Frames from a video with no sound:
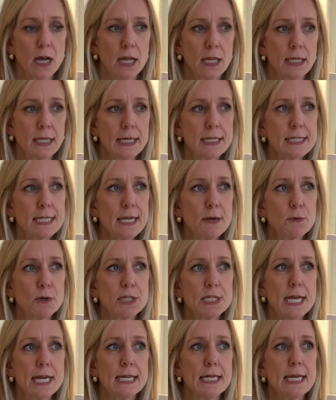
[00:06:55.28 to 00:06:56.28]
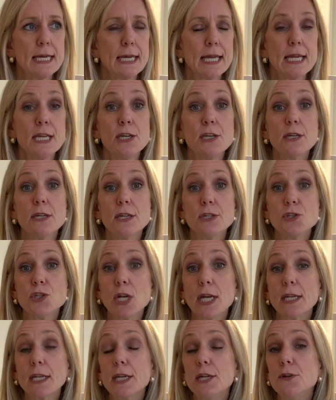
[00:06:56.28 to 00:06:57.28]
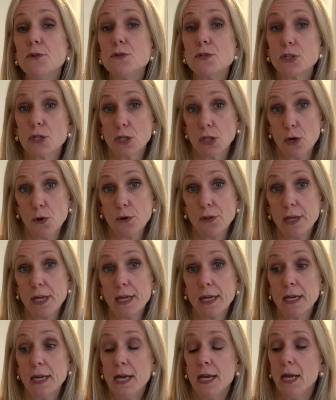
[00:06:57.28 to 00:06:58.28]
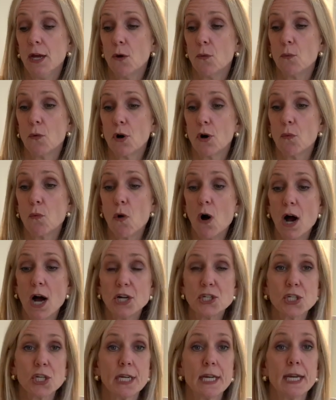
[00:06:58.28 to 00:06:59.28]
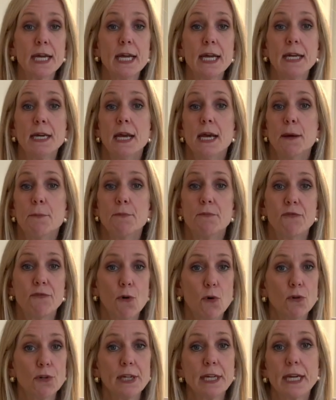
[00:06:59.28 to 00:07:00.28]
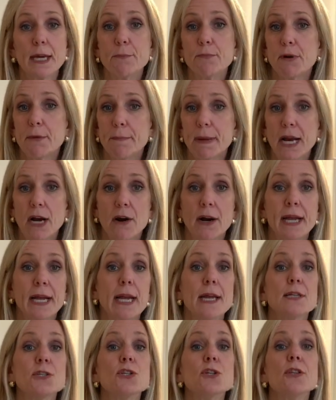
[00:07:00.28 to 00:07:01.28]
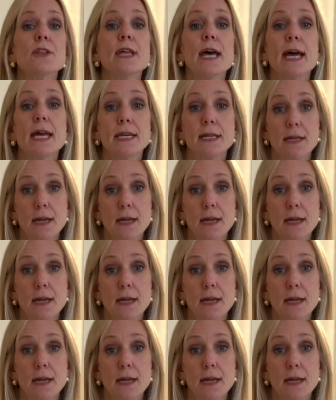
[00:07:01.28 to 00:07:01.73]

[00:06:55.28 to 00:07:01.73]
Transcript: let's say we're taking in gently used clothing, we're washing it, folding it, preparing it to then